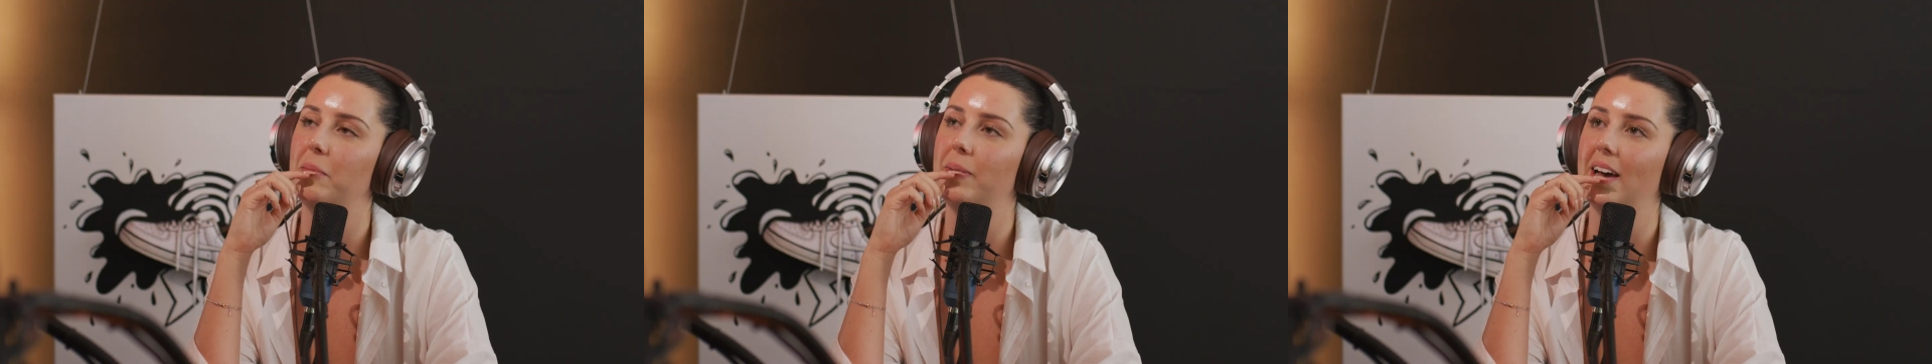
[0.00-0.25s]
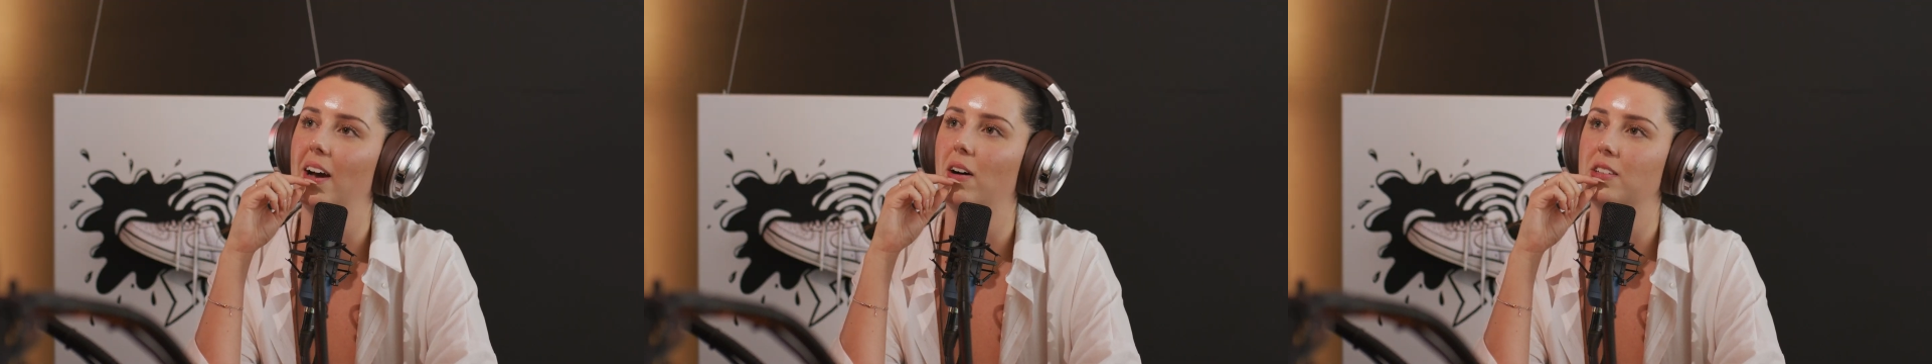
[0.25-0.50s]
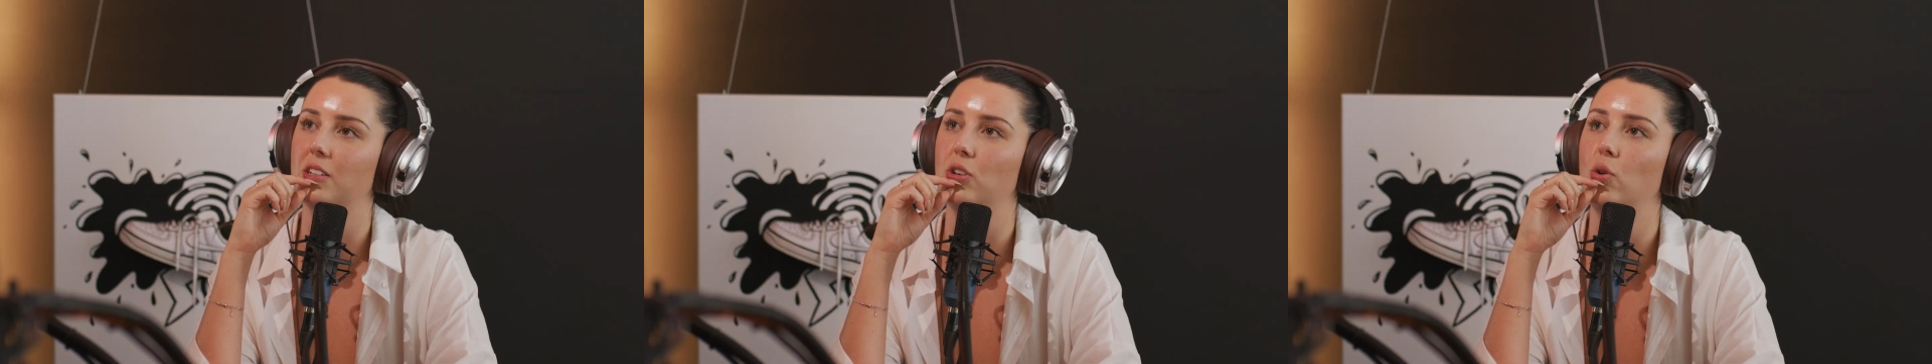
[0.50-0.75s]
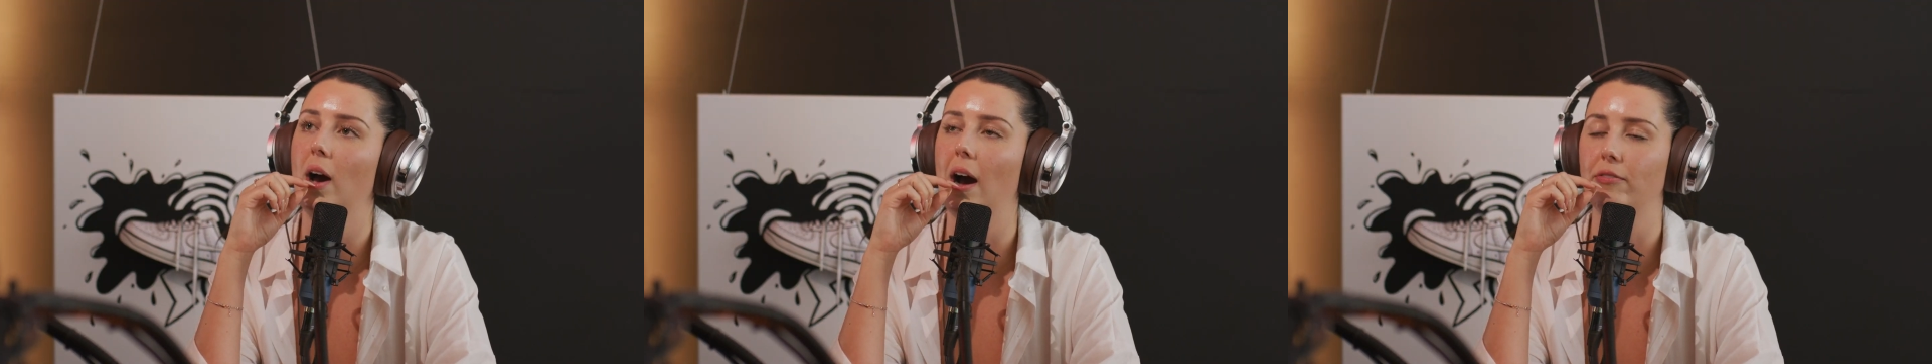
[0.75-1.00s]
But also, you
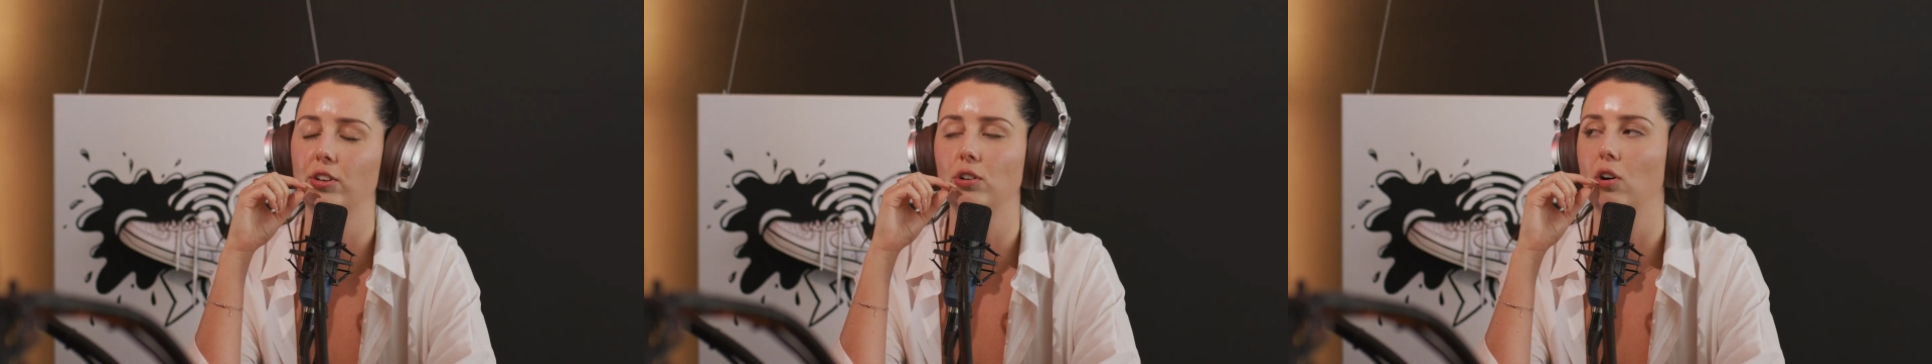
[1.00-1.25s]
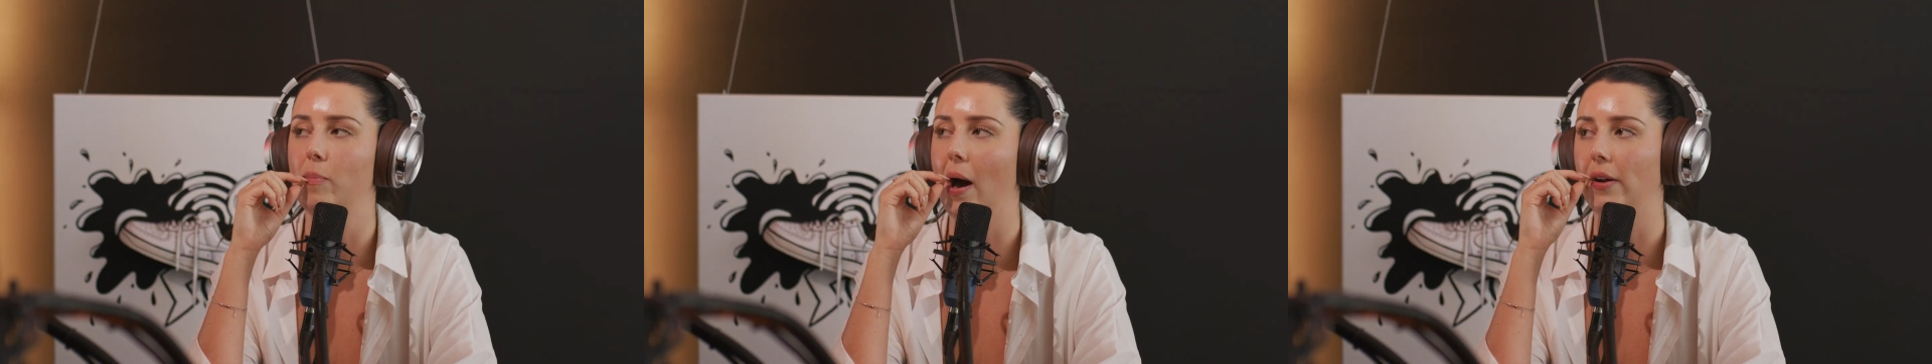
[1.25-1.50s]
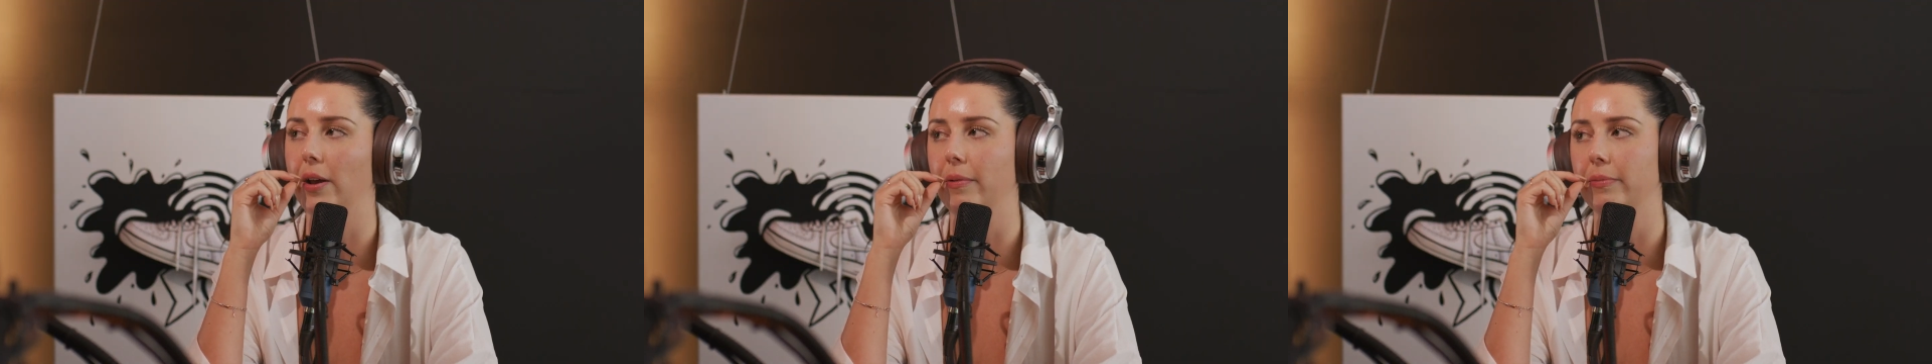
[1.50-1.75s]
have to go about it